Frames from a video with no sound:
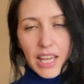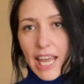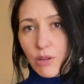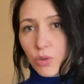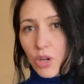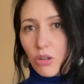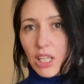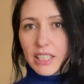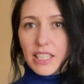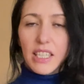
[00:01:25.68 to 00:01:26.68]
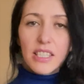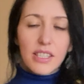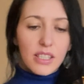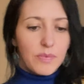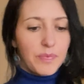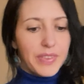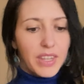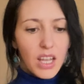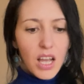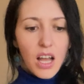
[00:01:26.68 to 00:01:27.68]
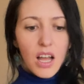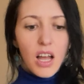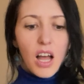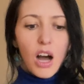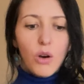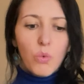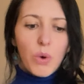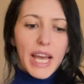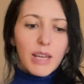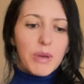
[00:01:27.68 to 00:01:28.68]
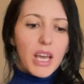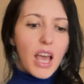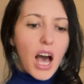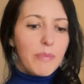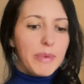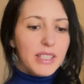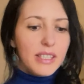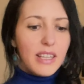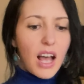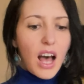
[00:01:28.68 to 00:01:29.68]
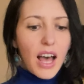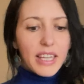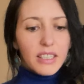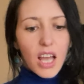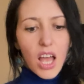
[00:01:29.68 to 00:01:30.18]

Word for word: And we'll go like this. Wake me up inside,